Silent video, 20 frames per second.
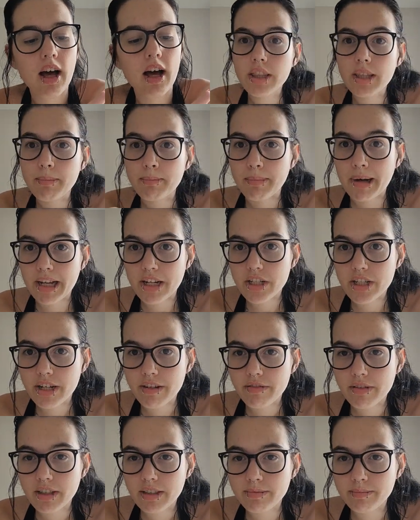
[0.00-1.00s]
um, the bike
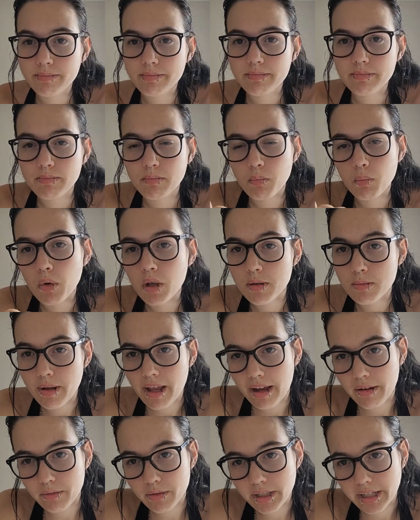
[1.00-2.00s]
shed front because we
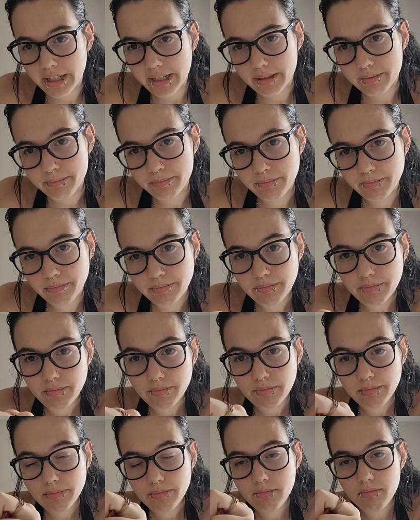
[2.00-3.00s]
have one here
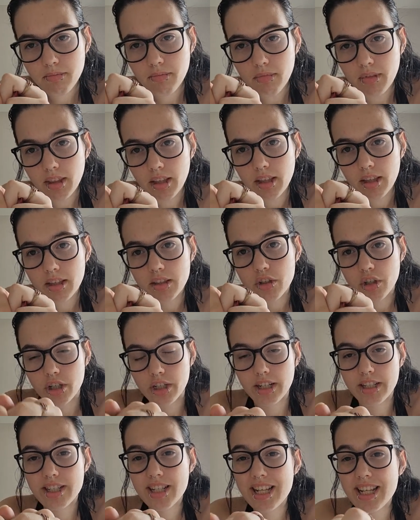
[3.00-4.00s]

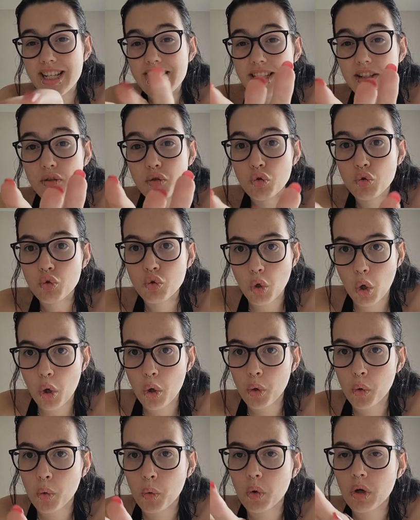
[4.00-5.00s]
chichester is
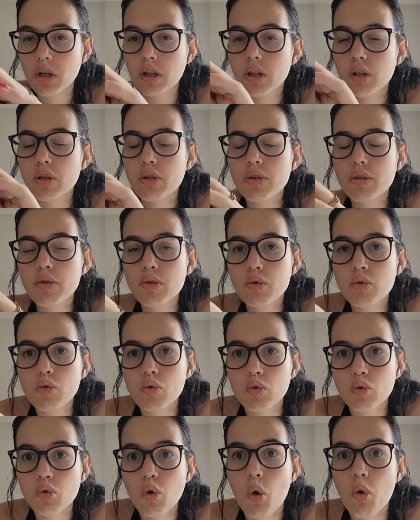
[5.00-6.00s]
so
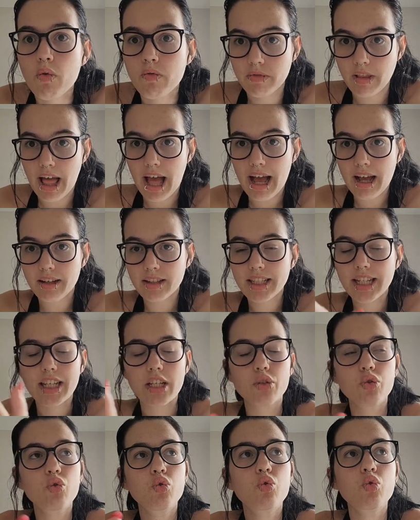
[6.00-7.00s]
so flat
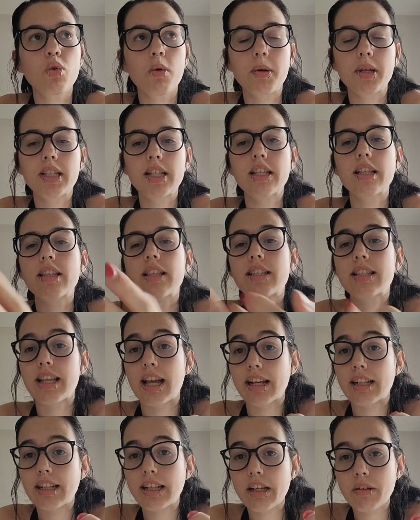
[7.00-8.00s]
it's so easy the
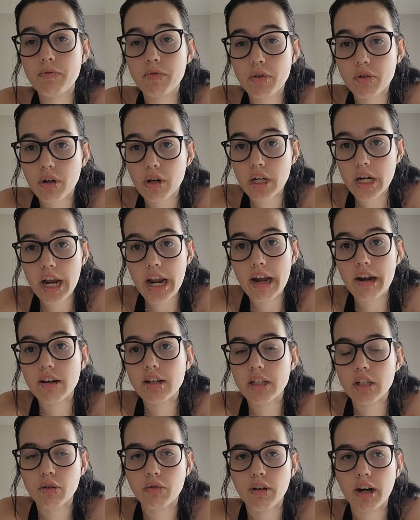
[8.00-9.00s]
cycling infrastructure here
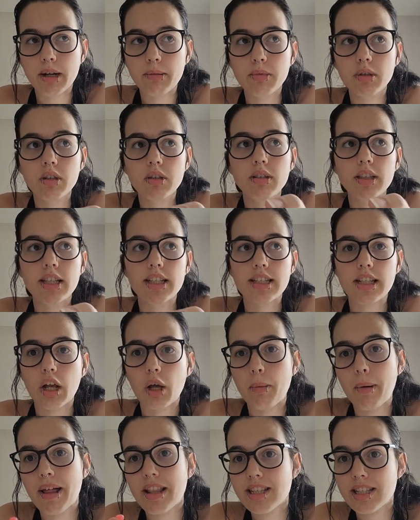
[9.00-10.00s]
is incredible there's
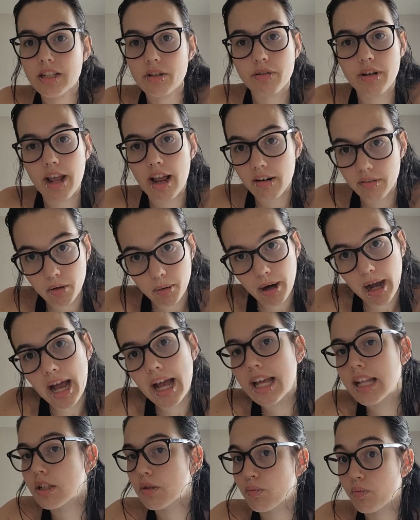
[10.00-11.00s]
cycle paths literally everywhere
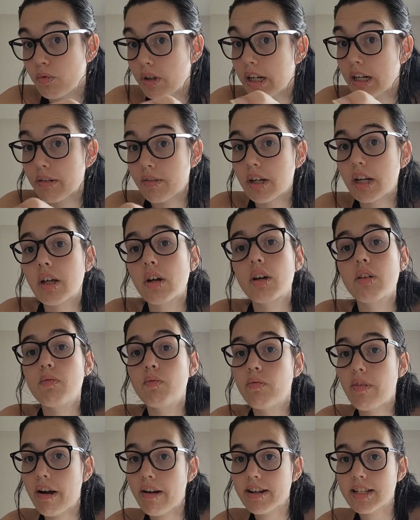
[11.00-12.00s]
it's really really good and
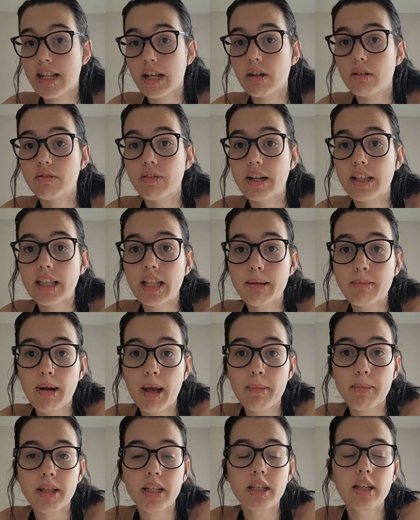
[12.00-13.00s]
very cycle friendly in my
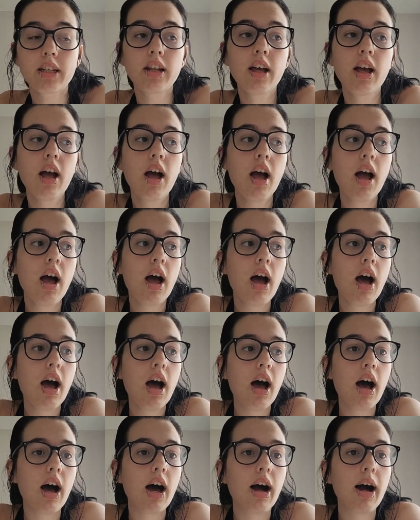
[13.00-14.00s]
opinion
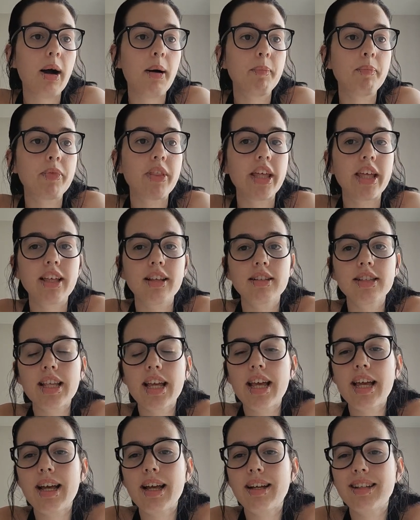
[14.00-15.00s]
um, the hills
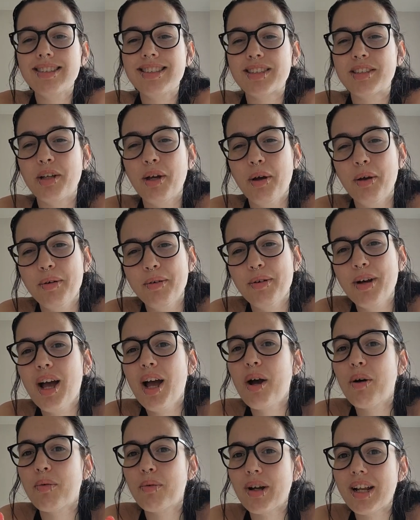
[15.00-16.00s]
here so
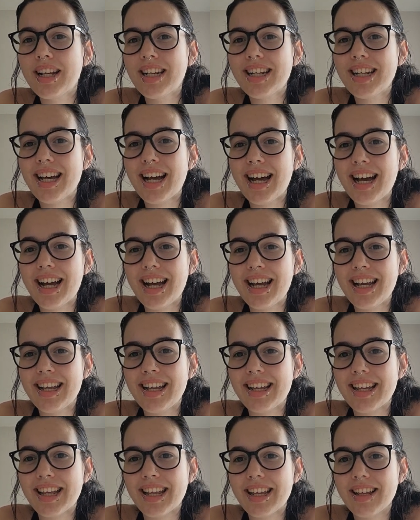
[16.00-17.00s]
when
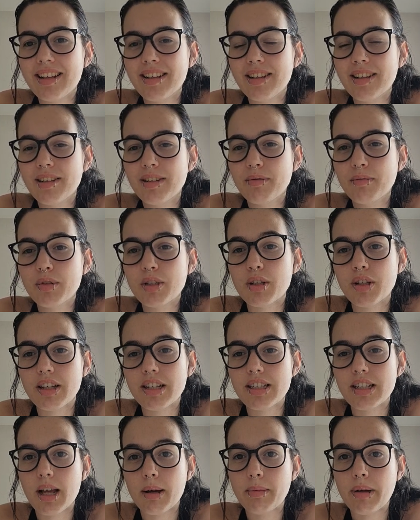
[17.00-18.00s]
i was looking
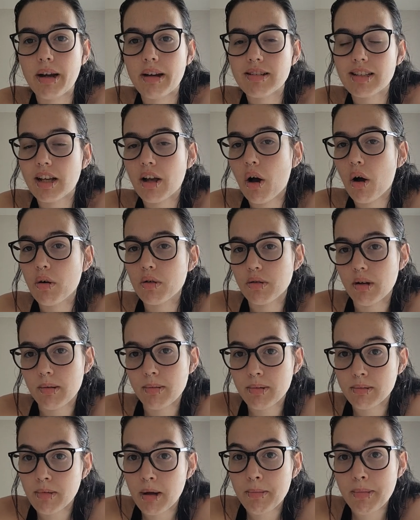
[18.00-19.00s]
to come here i was like oh do i
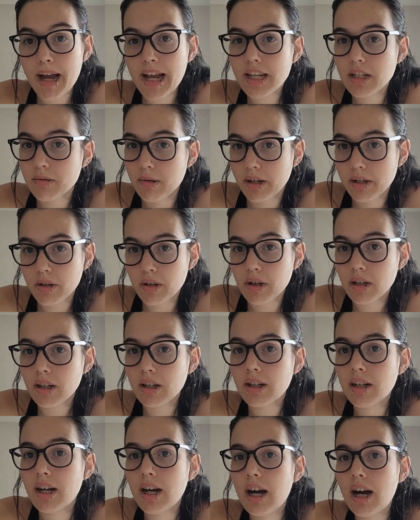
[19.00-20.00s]
ride my bike do i
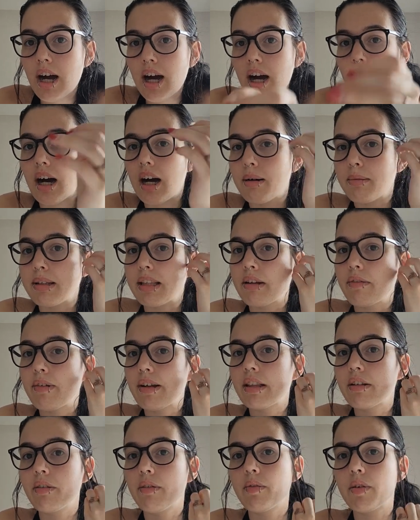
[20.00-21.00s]
not um, and i
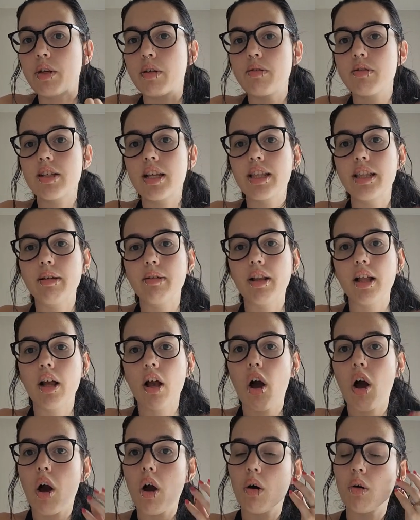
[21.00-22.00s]
read the reviews and they were like
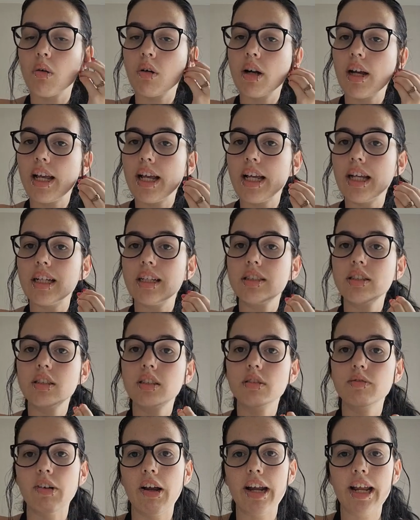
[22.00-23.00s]
oh
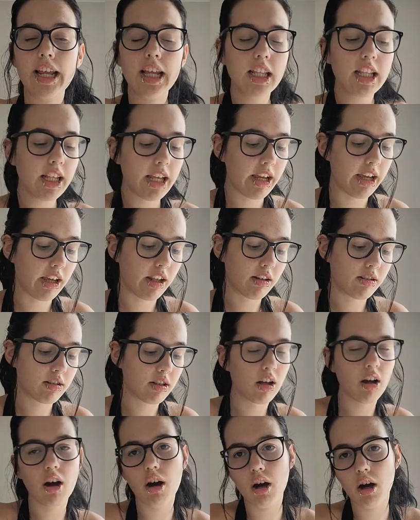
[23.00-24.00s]
it's very hilly here and i was
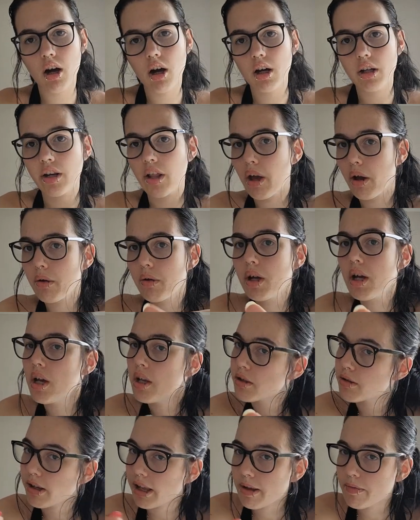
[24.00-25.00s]
like oh no
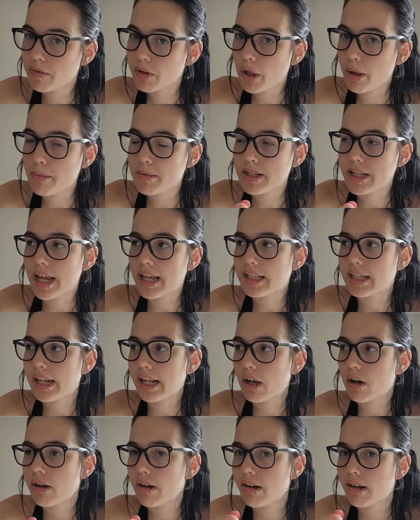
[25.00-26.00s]
so i came to the open day and then i
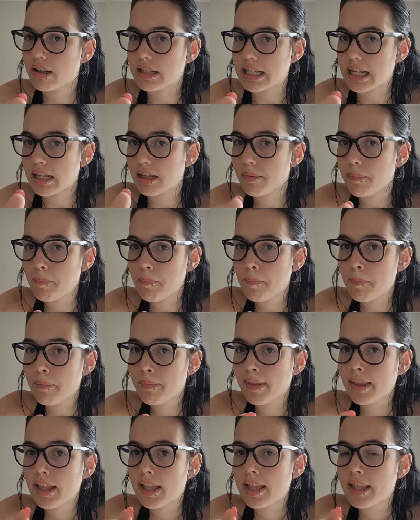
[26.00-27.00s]
got here and i was like
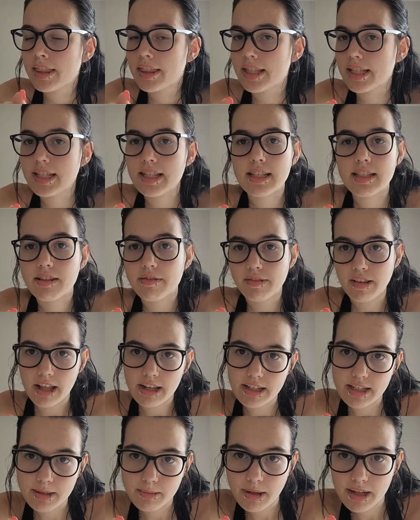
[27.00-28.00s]
this is the
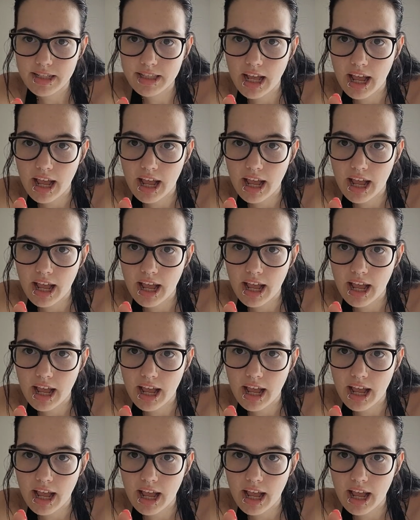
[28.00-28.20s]
flattest place